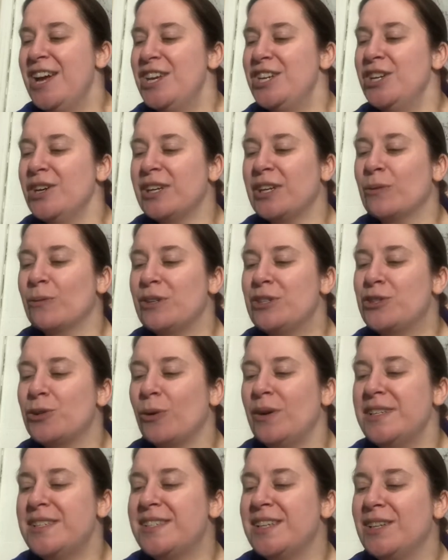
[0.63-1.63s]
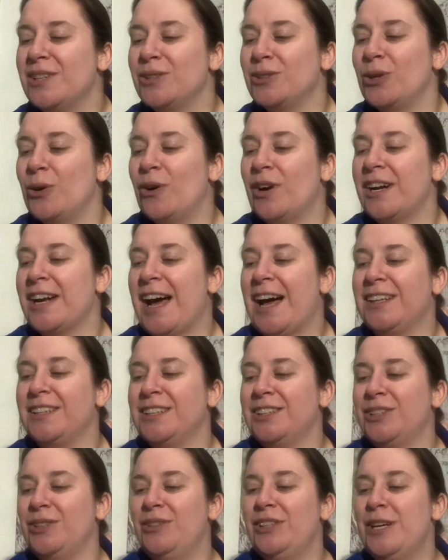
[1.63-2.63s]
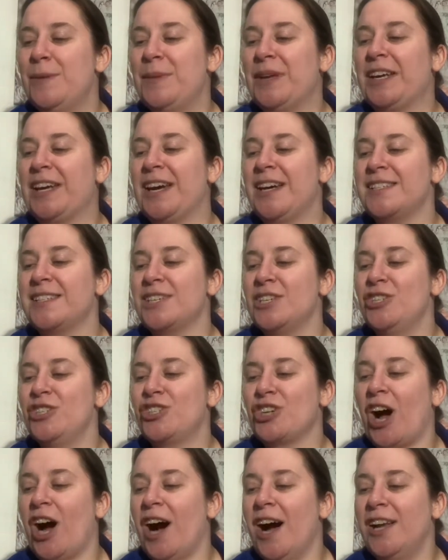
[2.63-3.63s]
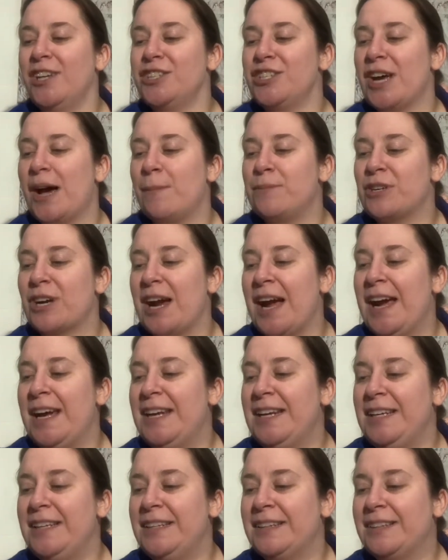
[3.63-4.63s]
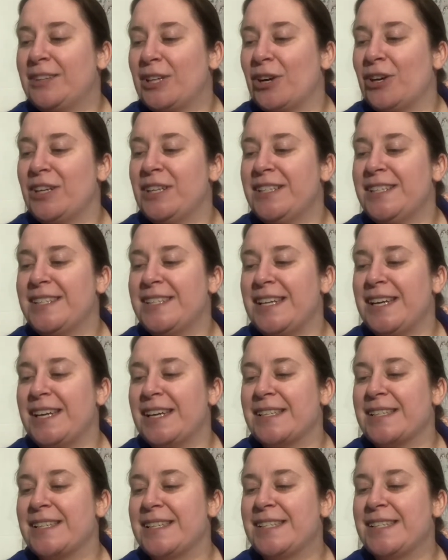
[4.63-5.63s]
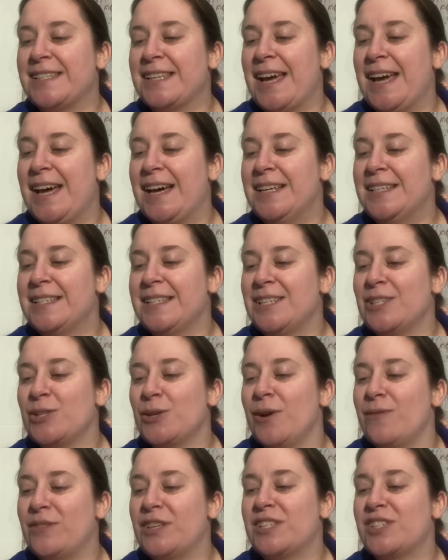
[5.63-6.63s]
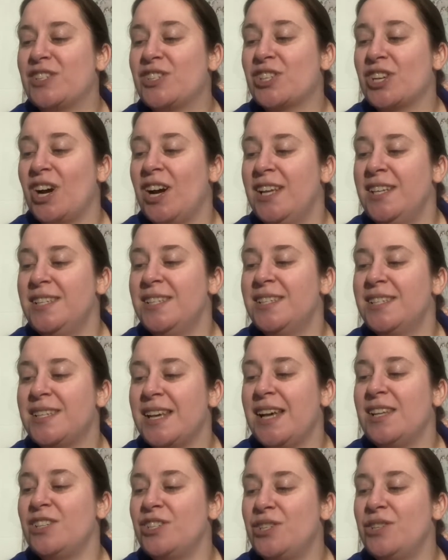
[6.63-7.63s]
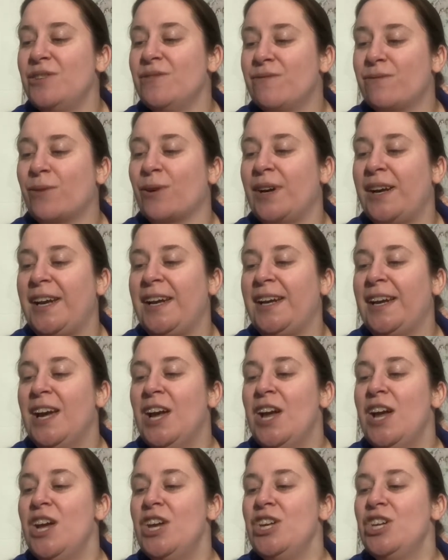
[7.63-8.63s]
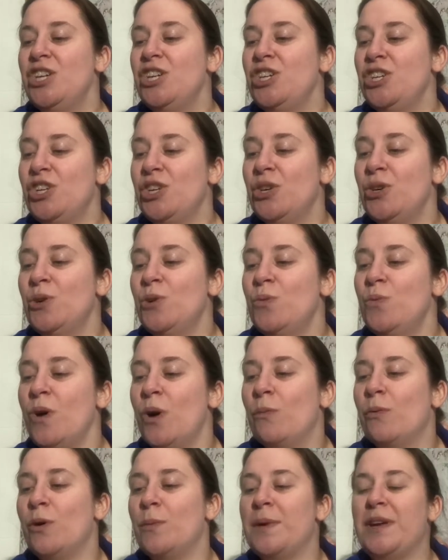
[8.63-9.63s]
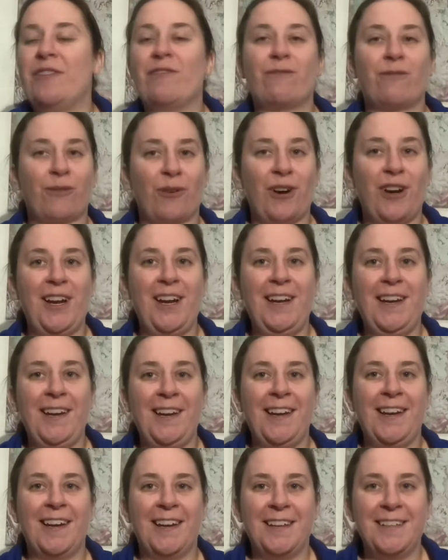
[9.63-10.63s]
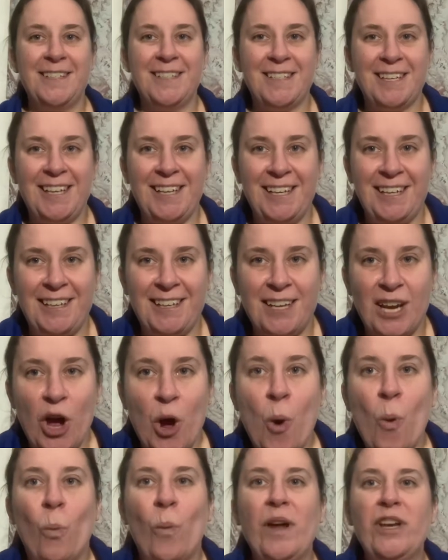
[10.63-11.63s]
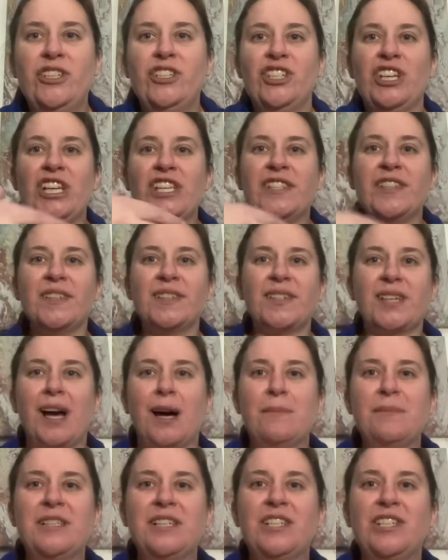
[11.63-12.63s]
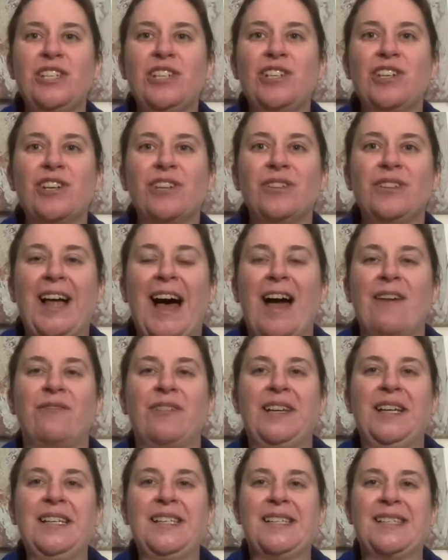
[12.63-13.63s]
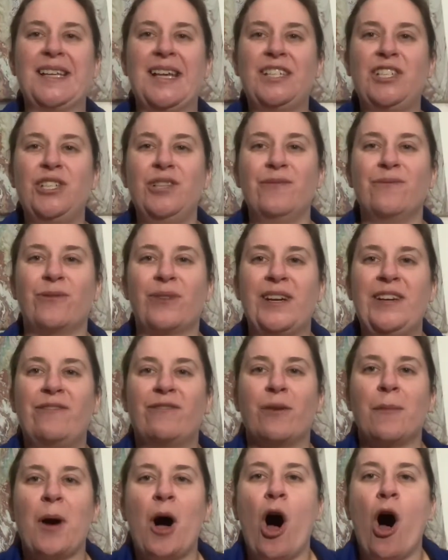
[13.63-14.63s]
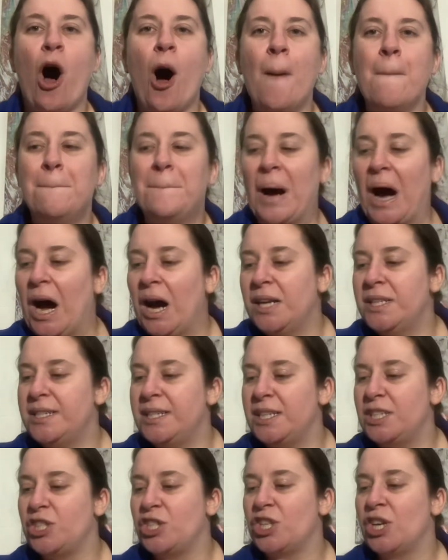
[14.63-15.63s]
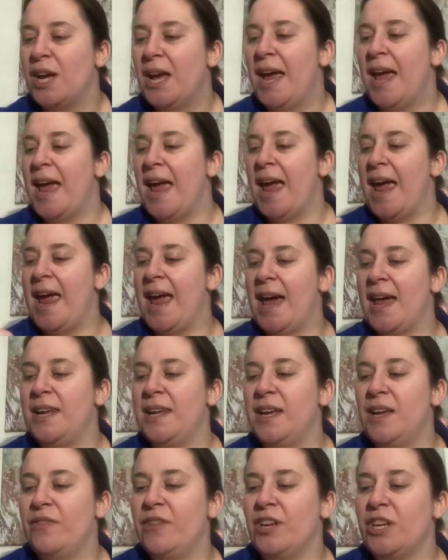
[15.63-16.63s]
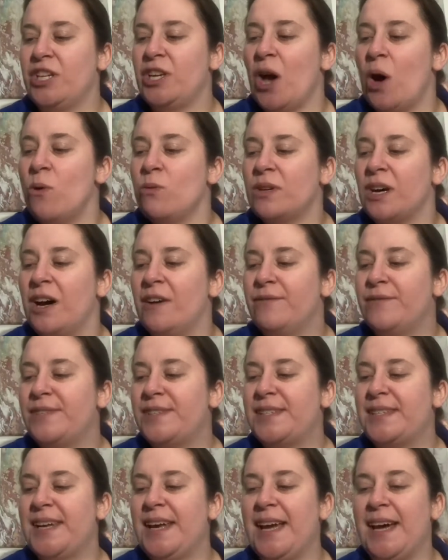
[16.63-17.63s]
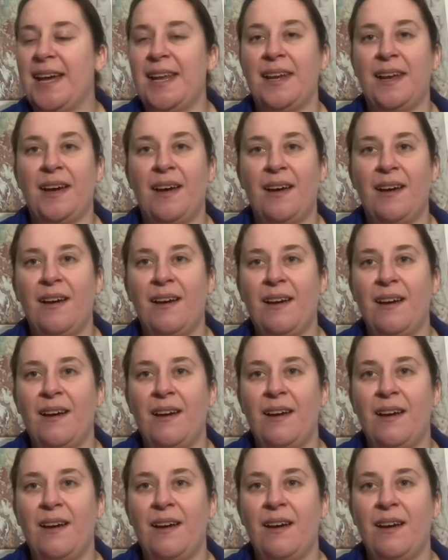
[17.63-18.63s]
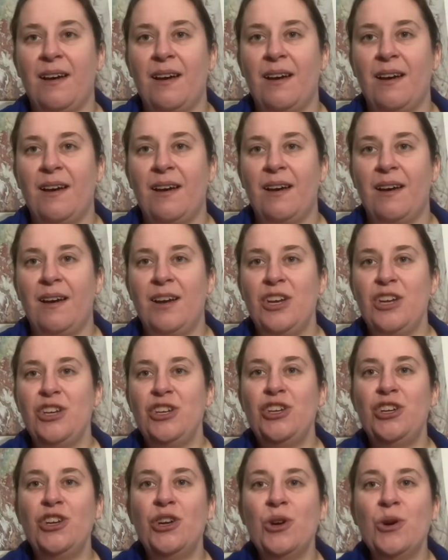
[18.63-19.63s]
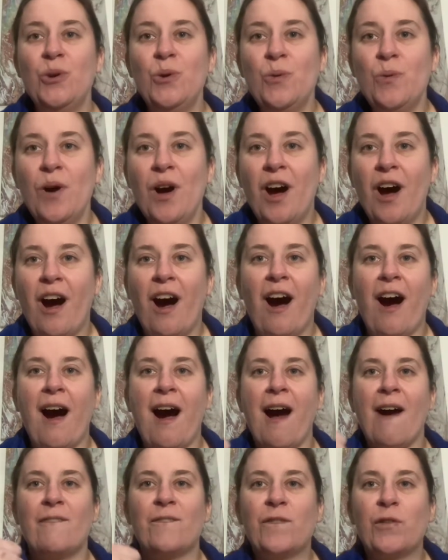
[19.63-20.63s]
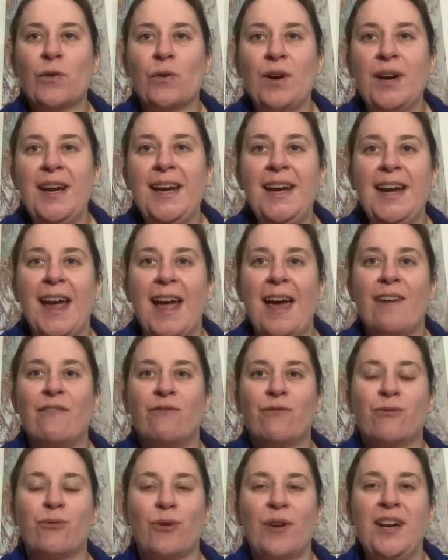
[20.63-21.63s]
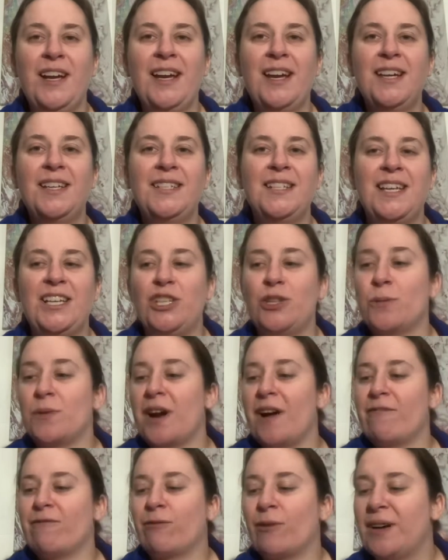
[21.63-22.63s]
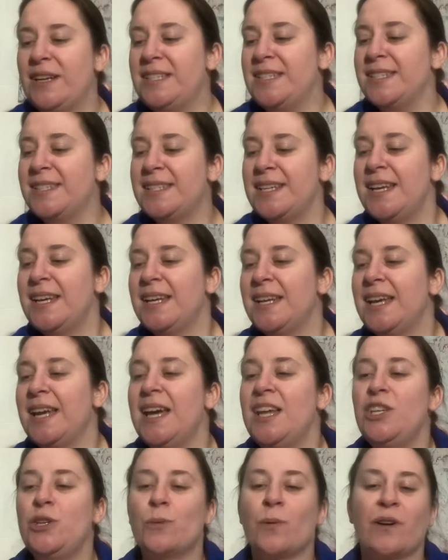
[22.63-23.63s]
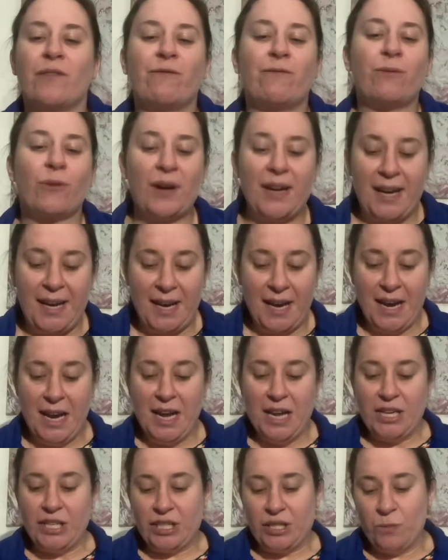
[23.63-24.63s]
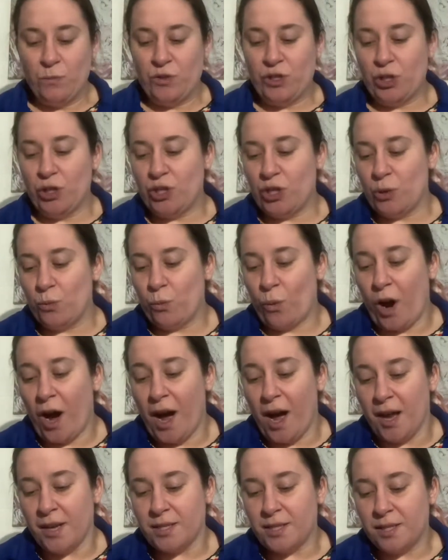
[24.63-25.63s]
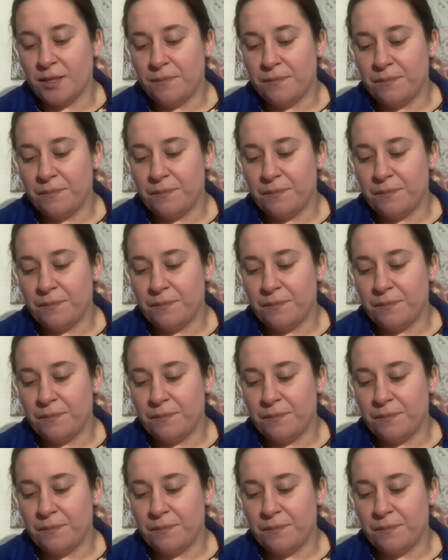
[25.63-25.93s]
You can rejoice in the Lord, hallelujah, because John chapter 8, 36 says, so if the Son sets you free, you will be free indeed. When Jesus comes into your life and he sets you free from all bondage and the yoke of sin, you are free and free indeed. You are not free to sin again. You are free to do what?